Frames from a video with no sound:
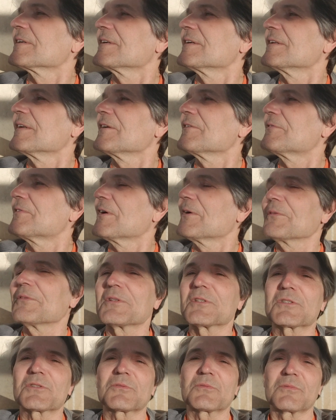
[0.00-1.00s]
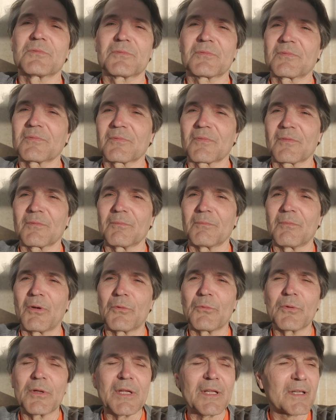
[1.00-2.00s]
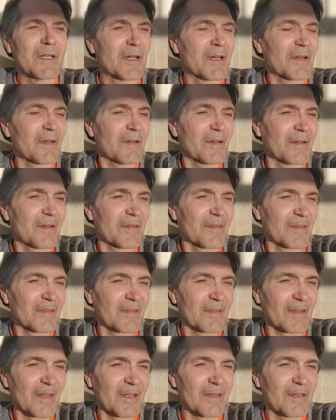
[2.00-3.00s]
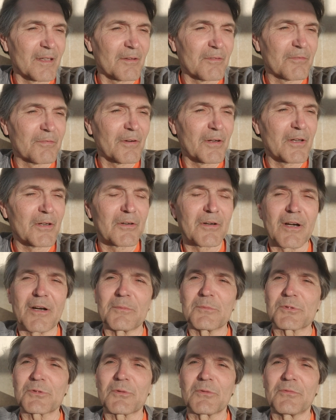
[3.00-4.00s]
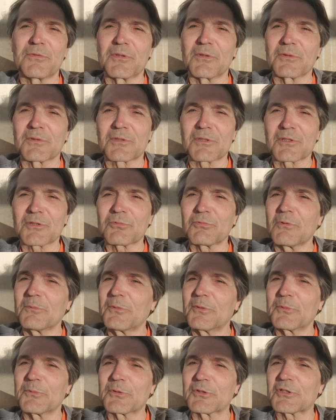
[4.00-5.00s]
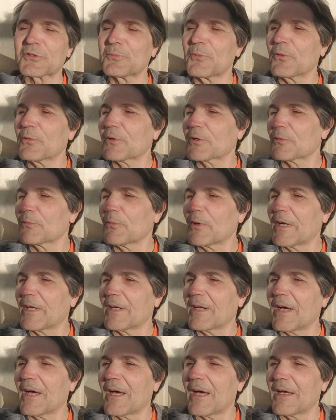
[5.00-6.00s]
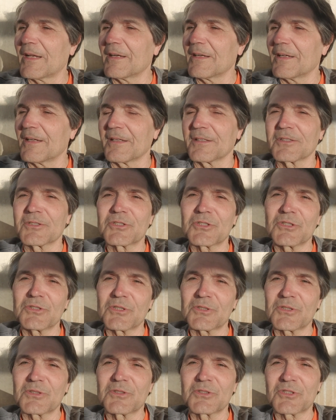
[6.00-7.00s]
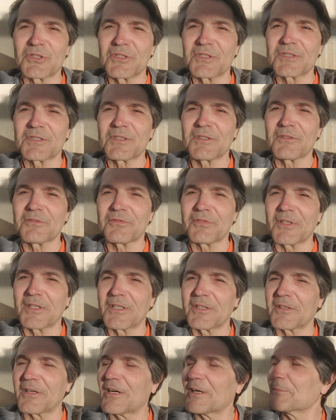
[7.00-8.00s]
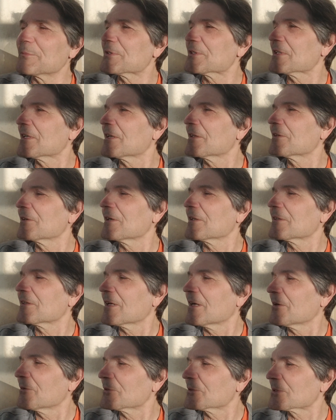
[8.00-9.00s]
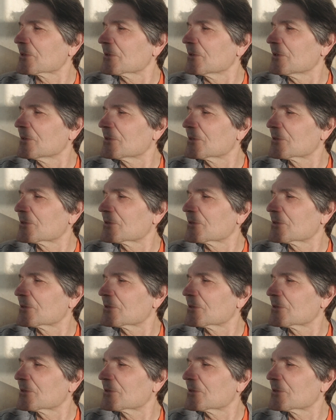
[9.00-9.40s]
And I found this Marina that did firearms reviews. This woman was smoking white hot and she's into firearms. And I thought that was good.